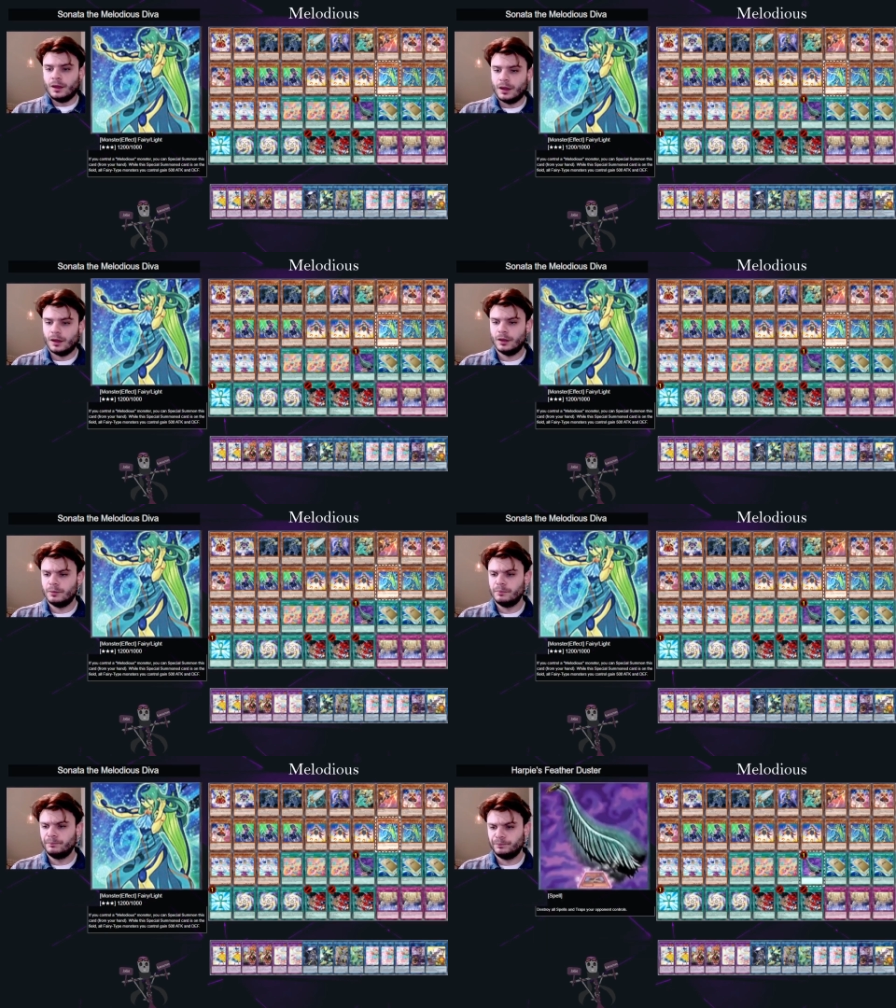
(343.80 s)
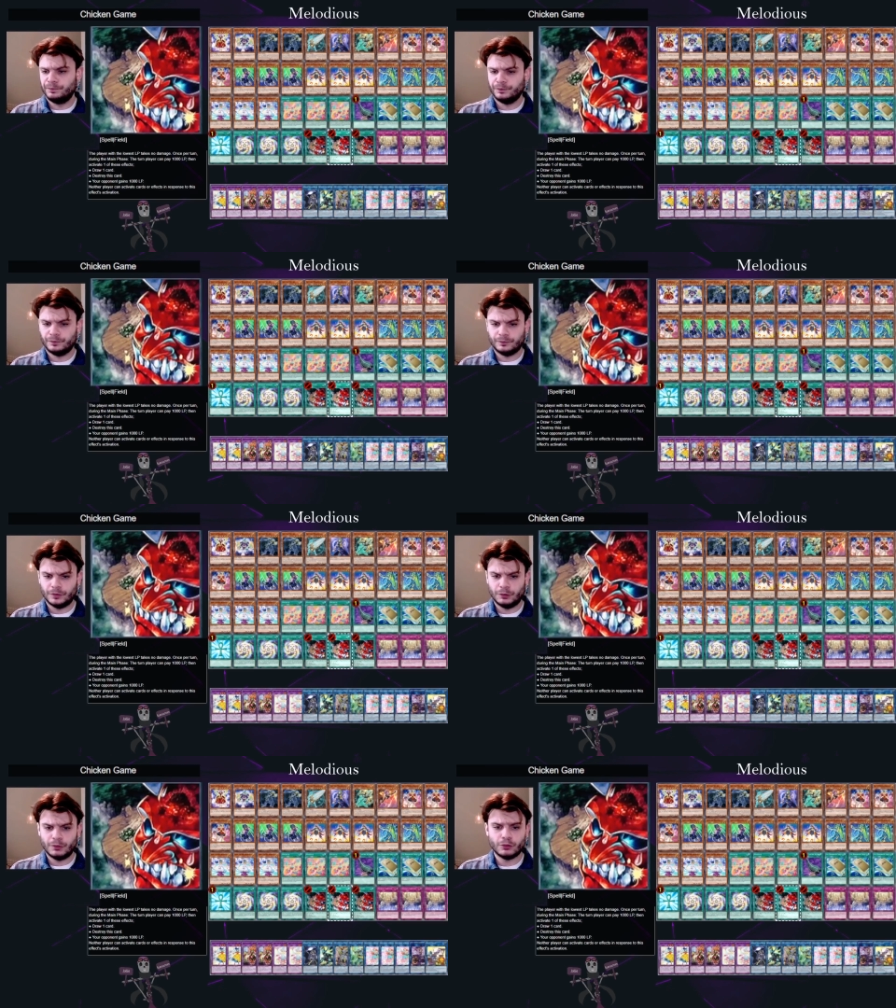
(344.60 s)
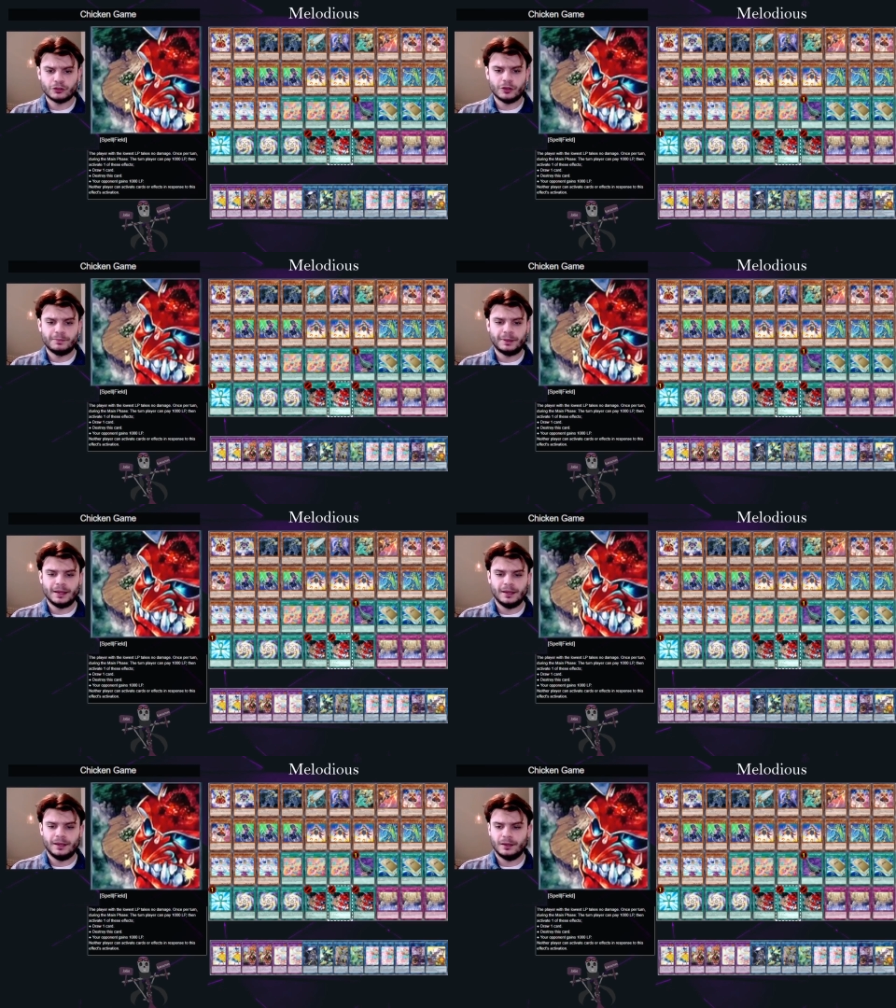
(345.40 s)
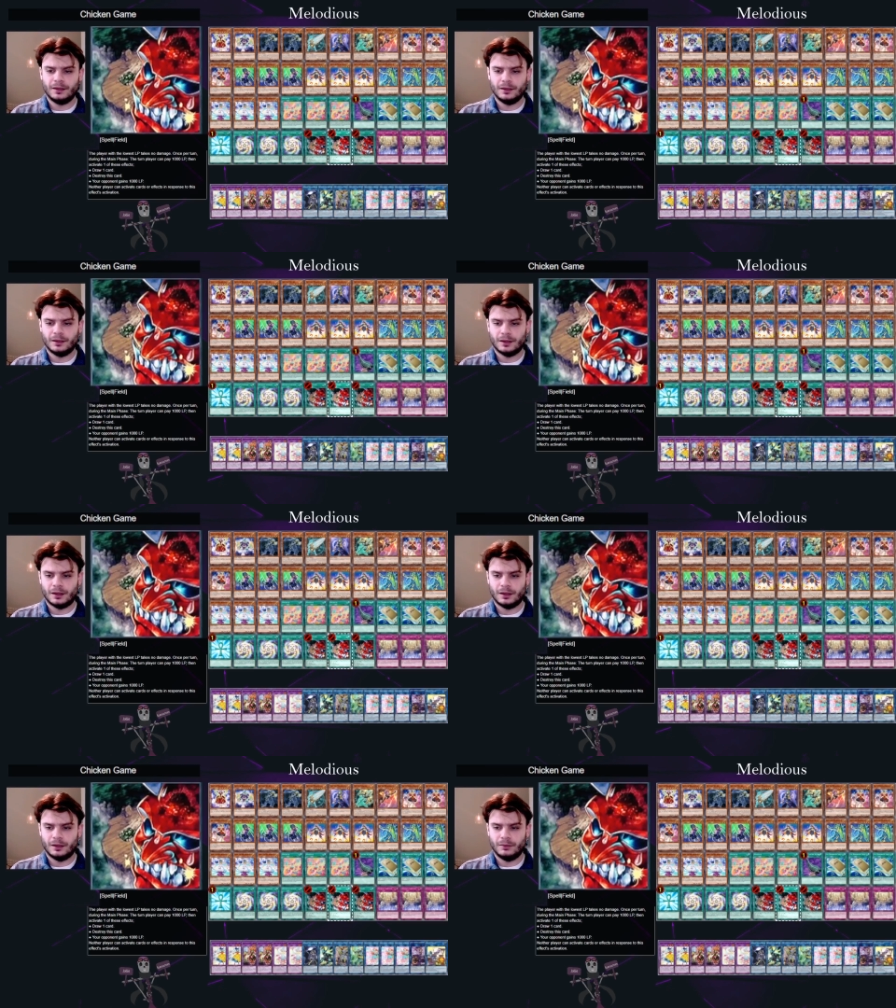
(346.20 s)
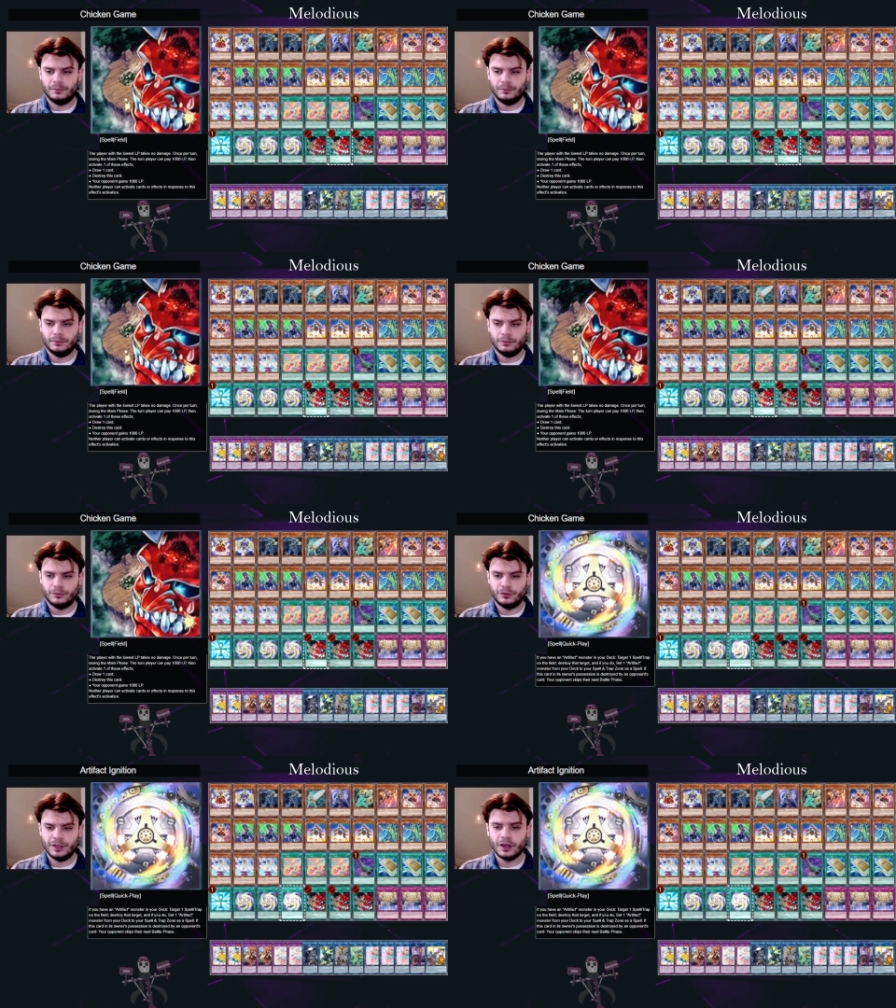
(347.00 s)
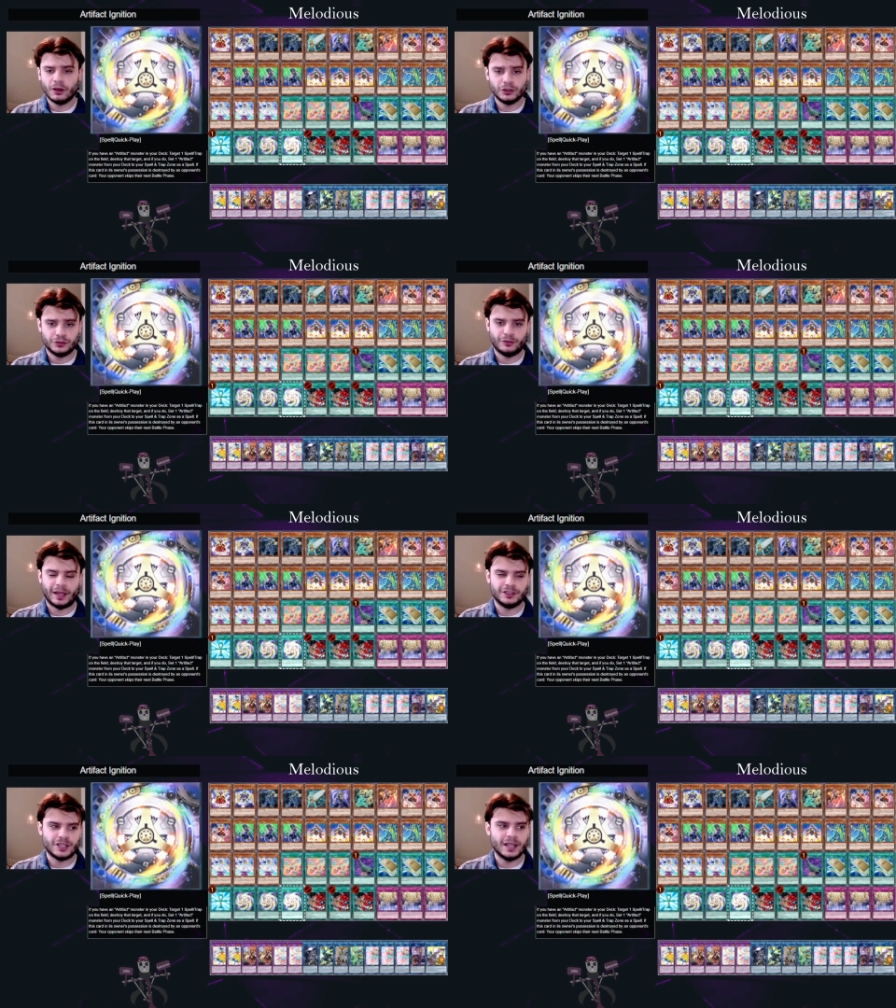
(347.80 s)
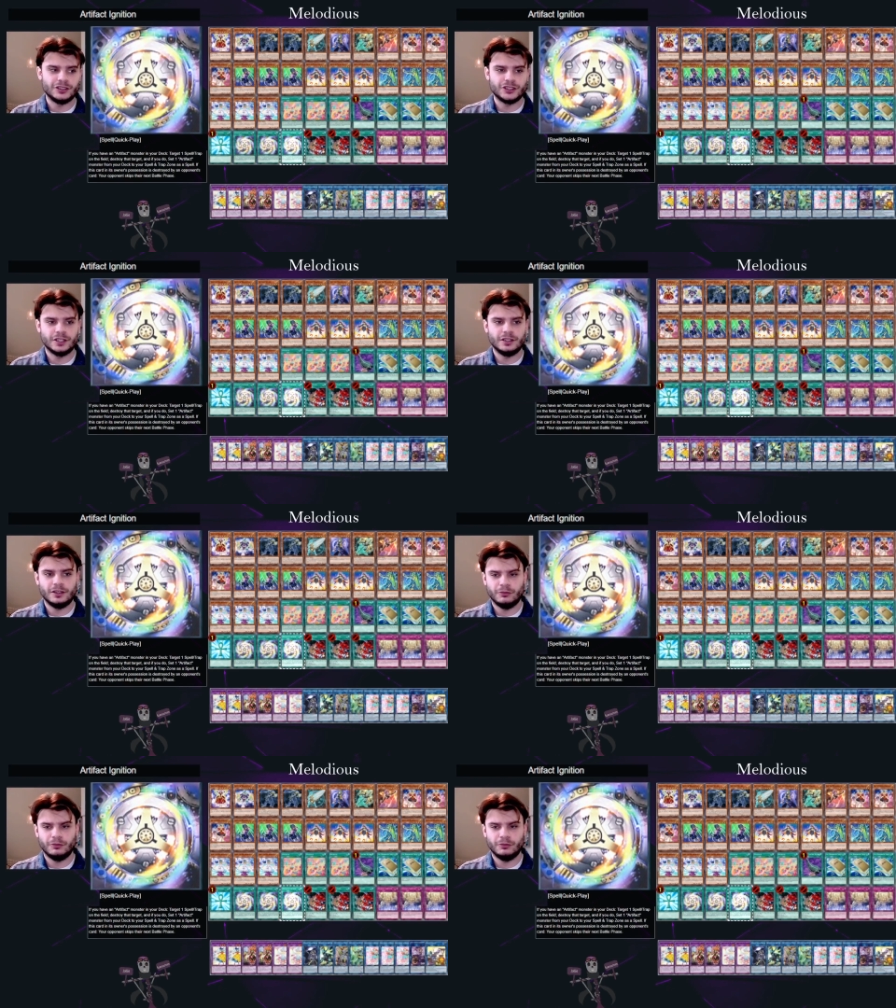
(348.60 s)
We're also playing the Artifact engine.